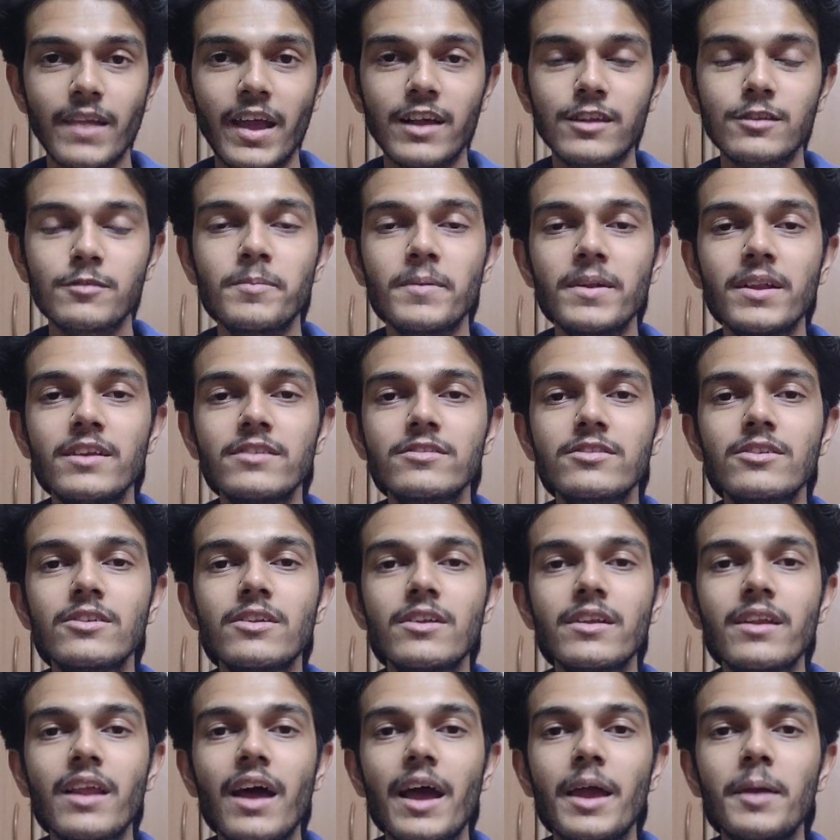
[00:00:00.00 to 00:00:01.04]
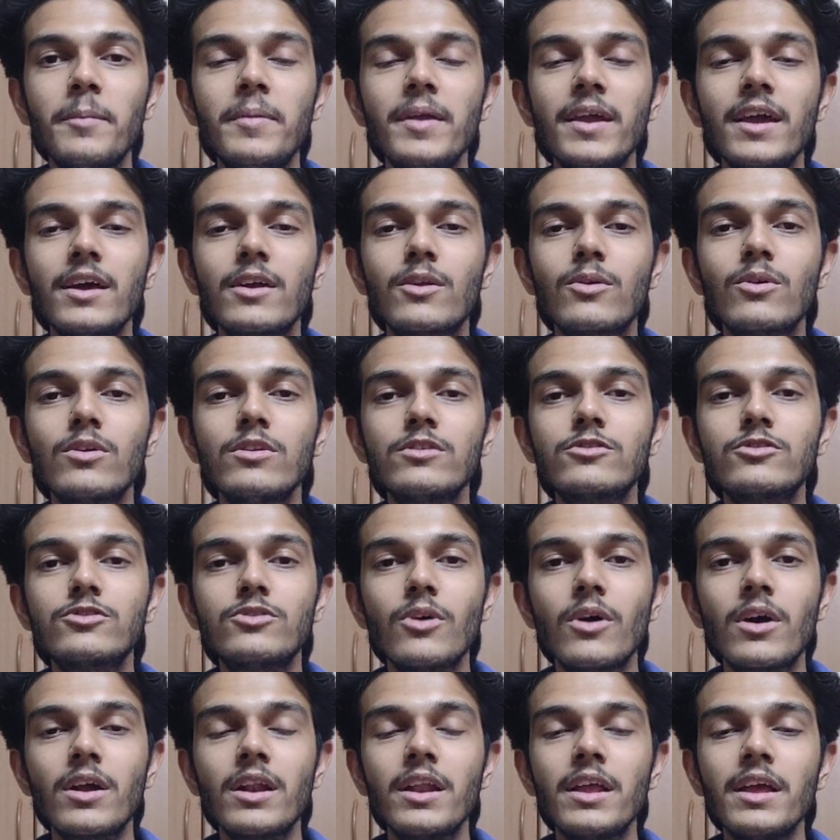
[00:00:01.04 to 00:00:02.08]
explanation on IBA rules.
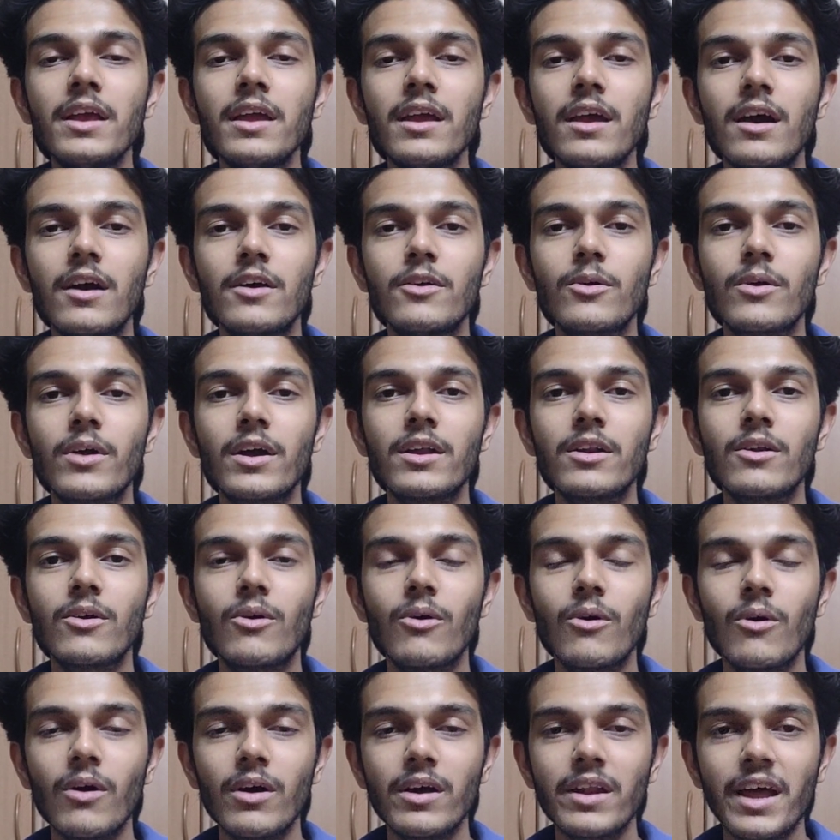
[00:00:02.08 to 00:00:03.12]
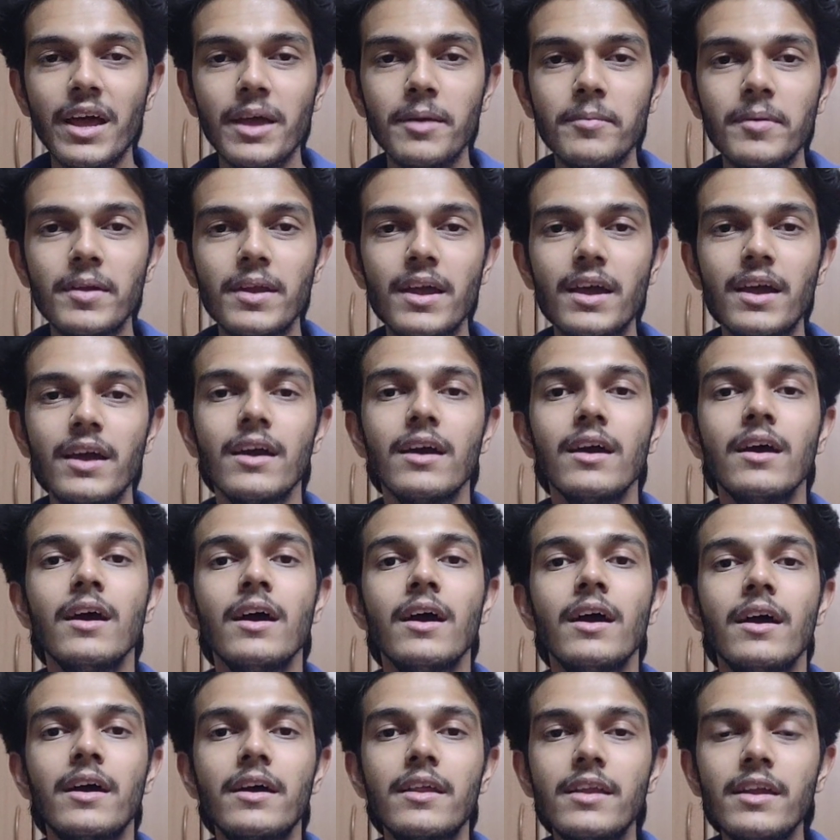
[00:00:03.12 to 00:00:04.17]
Surely you can go on IBA,
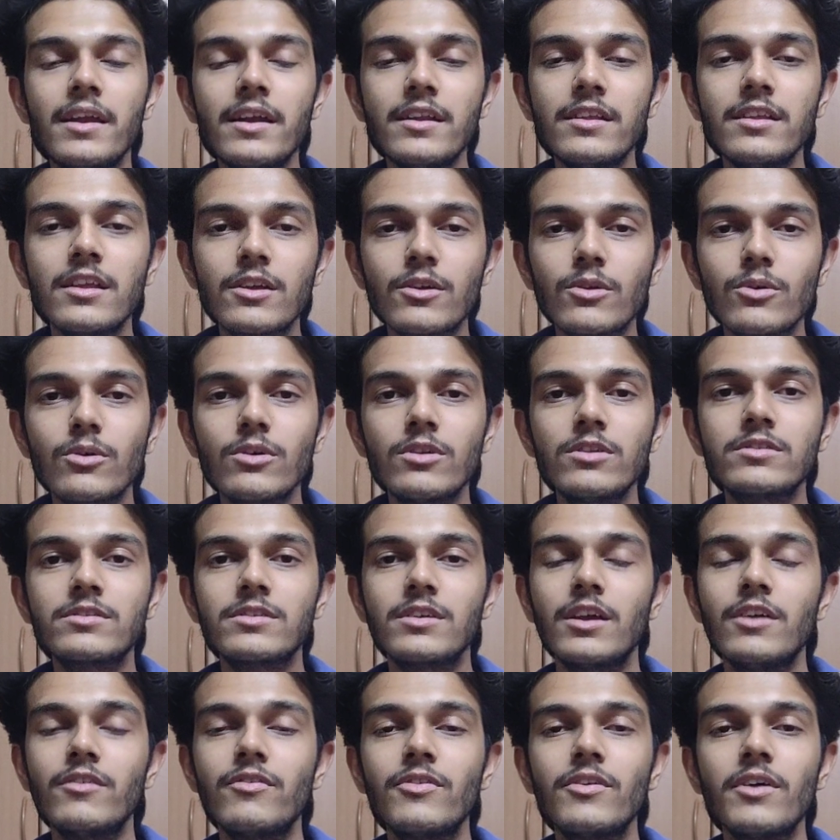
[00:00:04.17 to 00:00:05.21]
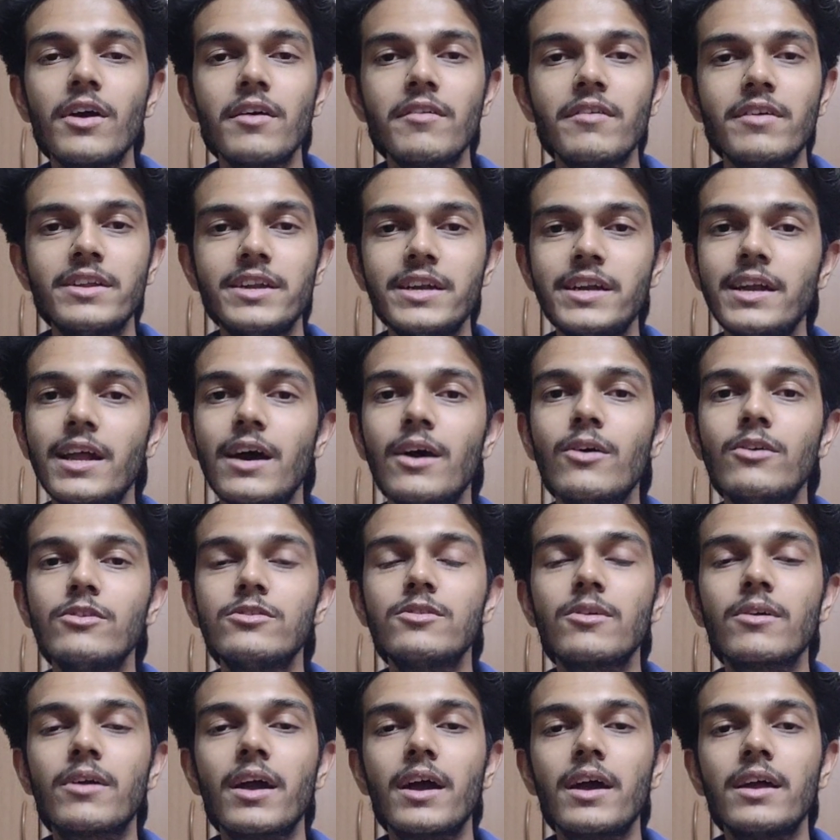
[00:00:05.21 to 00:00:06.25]
read the rules. If you have any
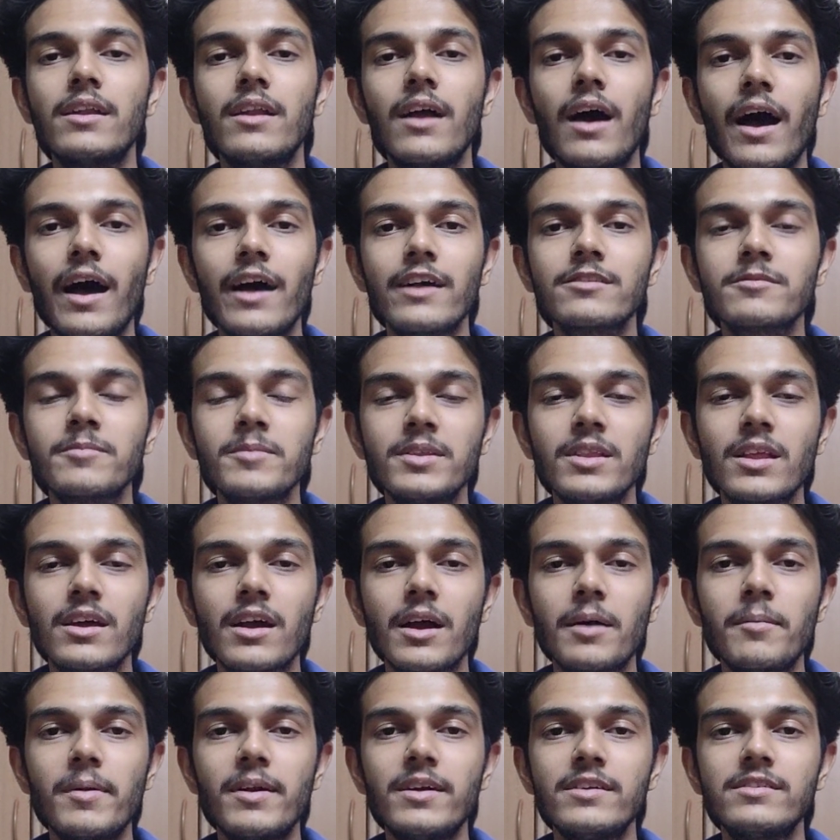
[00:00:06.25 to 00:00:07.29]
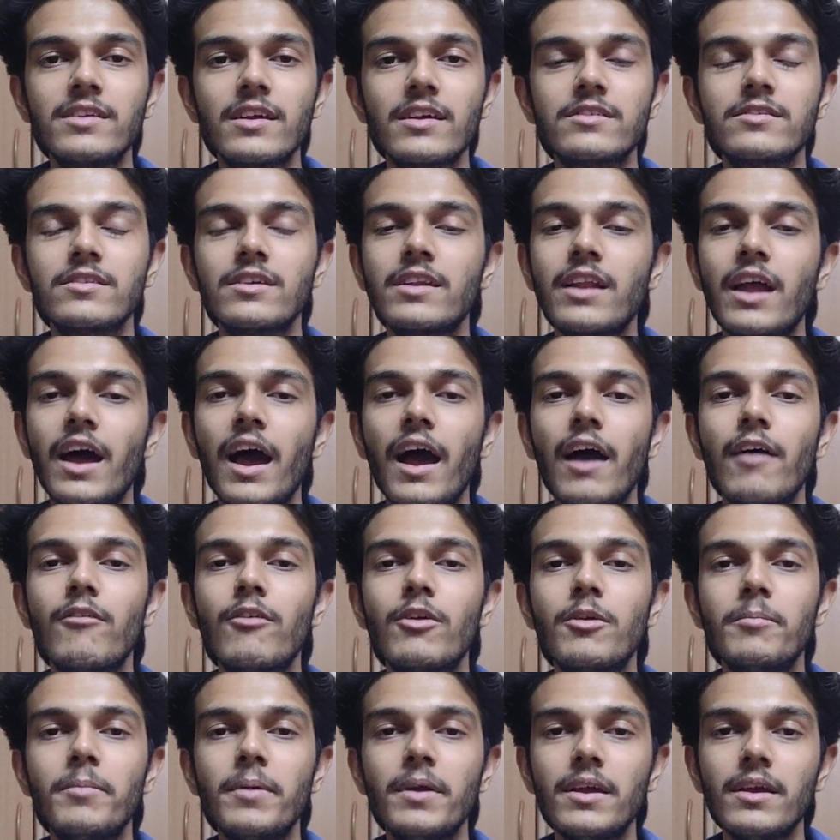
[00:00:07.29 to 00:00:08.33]
doubts, you can ask me in the comment section. I
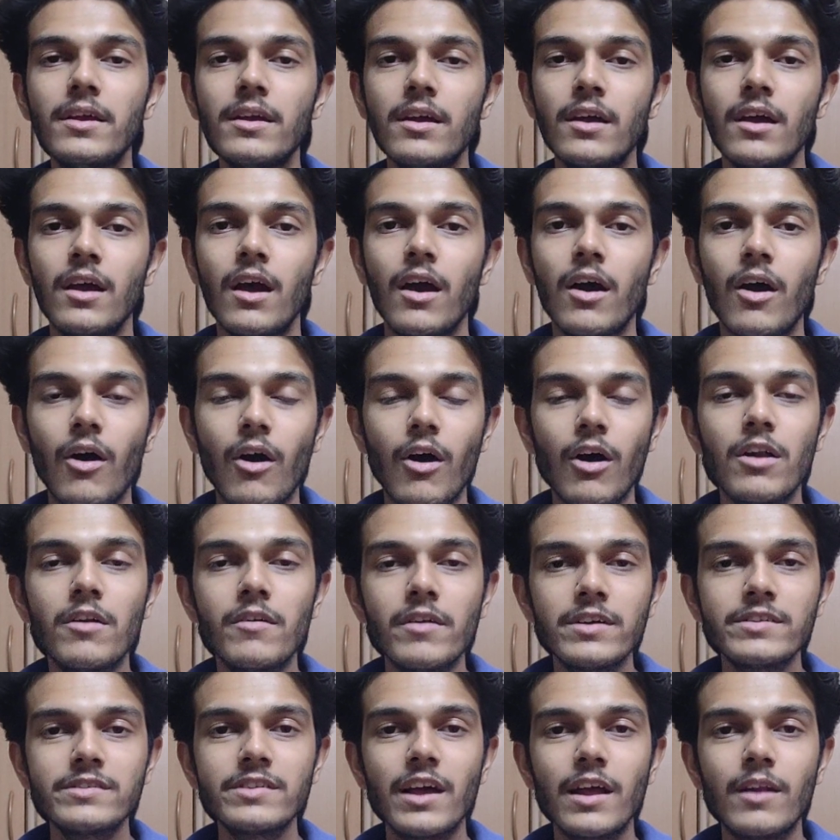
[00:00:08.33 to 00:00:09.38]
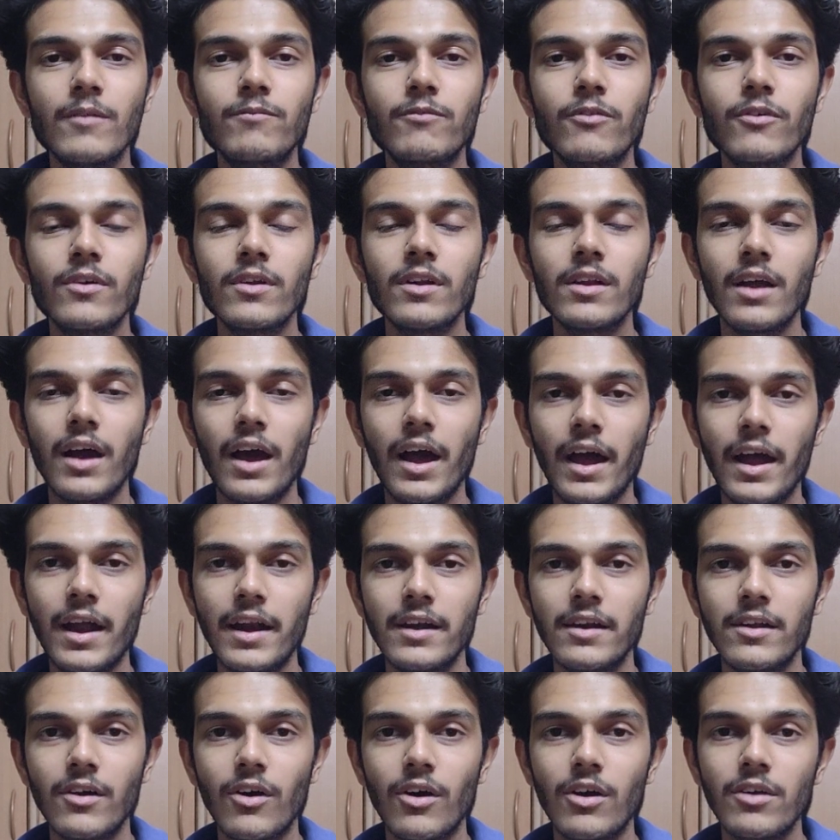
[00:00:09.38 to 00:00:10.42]
would be always helpful
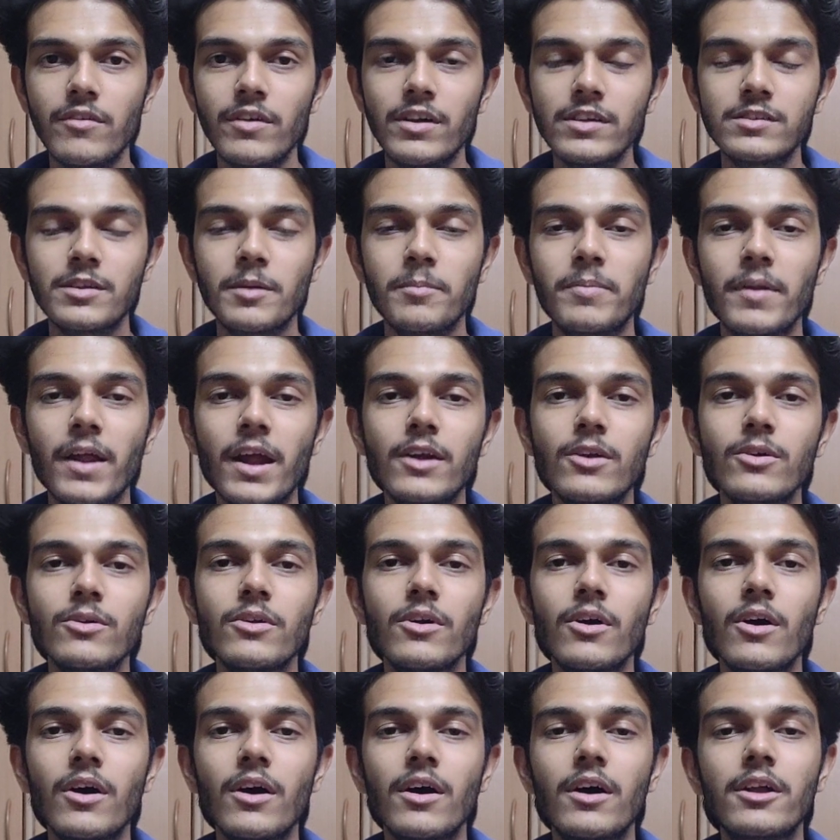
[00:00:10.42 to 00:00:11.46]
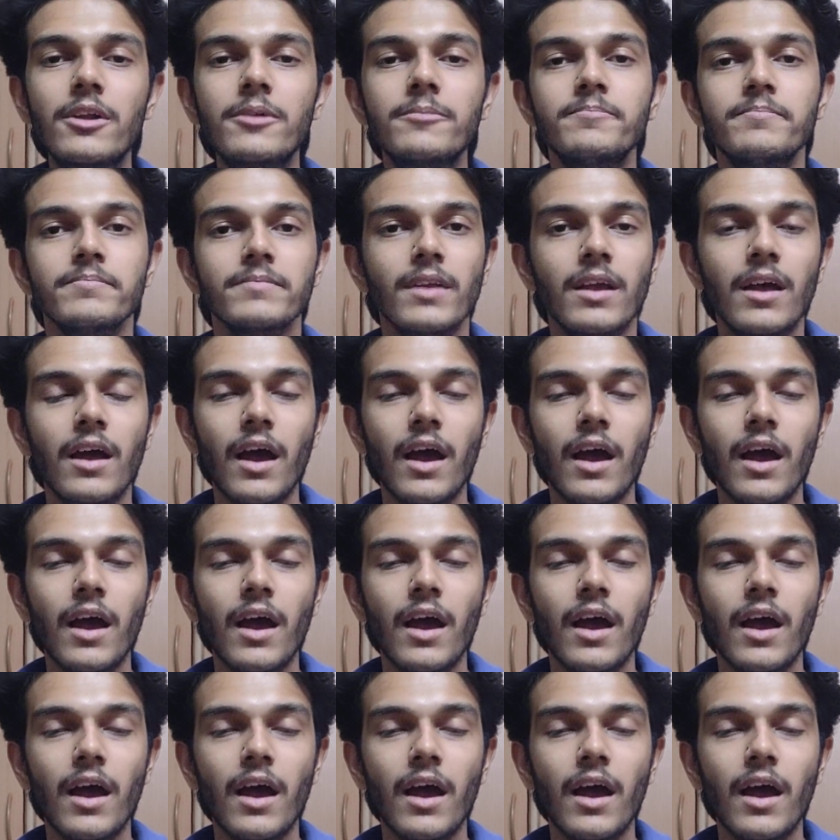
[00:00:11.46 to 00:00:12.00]
and always reply to your